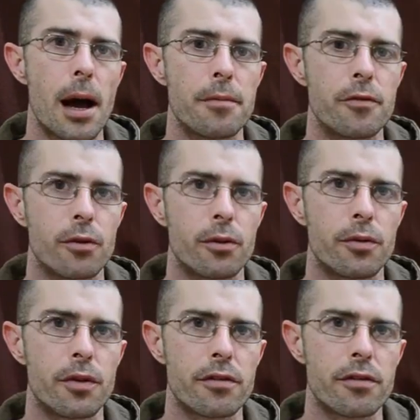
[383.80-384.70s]

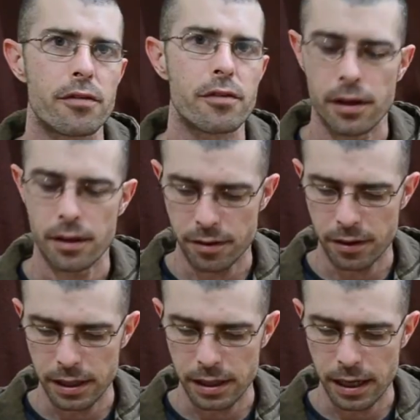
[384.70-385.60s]
So this is
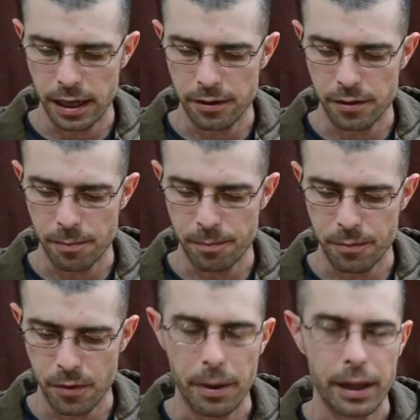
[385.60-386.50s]

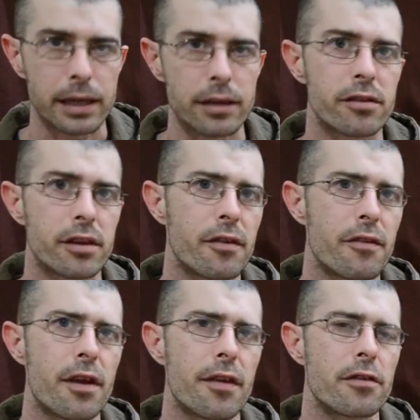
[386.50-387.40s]
the mic itself.
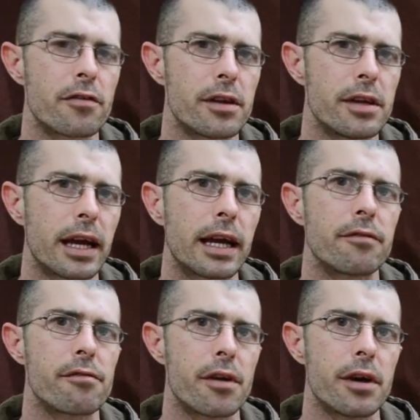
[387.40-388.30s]
I've set this to
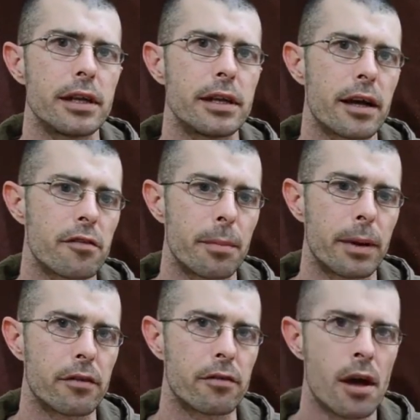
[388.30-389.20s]
-30
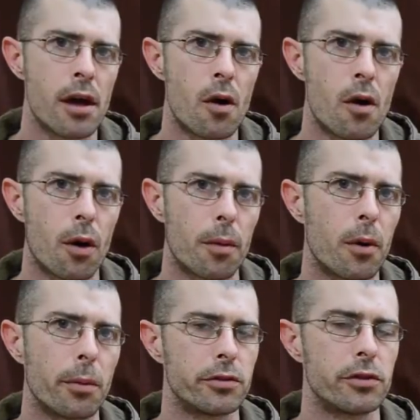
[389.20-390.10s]
decibels. All I'm
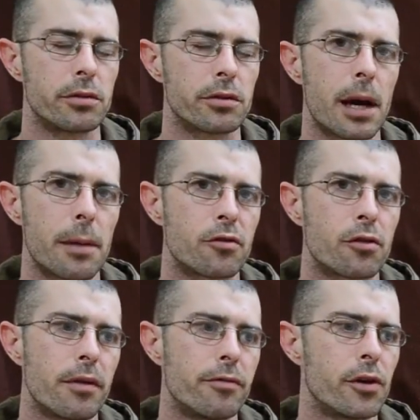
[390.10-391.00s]
hoping to do is
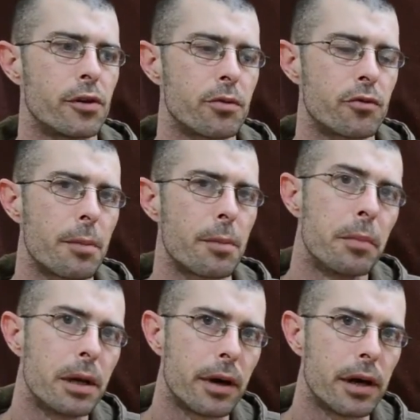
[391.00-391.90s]
capture my voice but try and
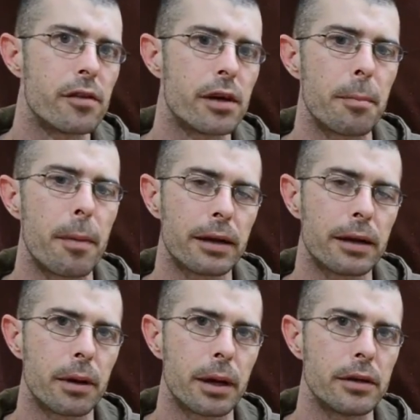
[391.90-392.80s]
minimize any
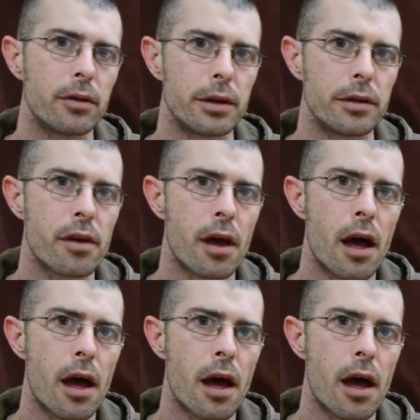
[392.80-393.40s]
background noise.